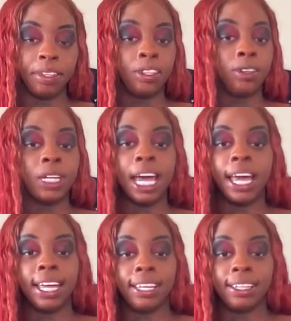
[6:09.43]
You're not.
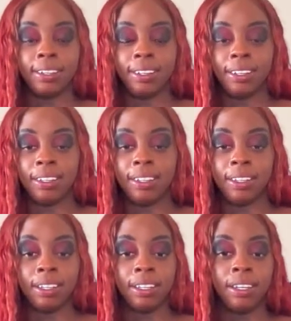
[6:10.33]

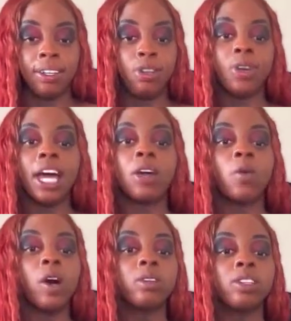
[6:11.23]
You gotta
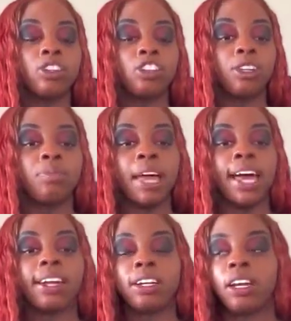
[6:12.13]
want this shit
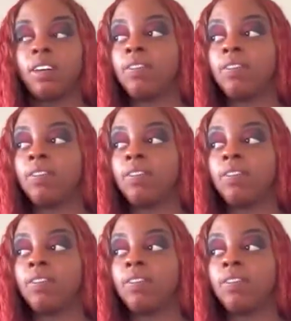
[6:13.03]
bad enough.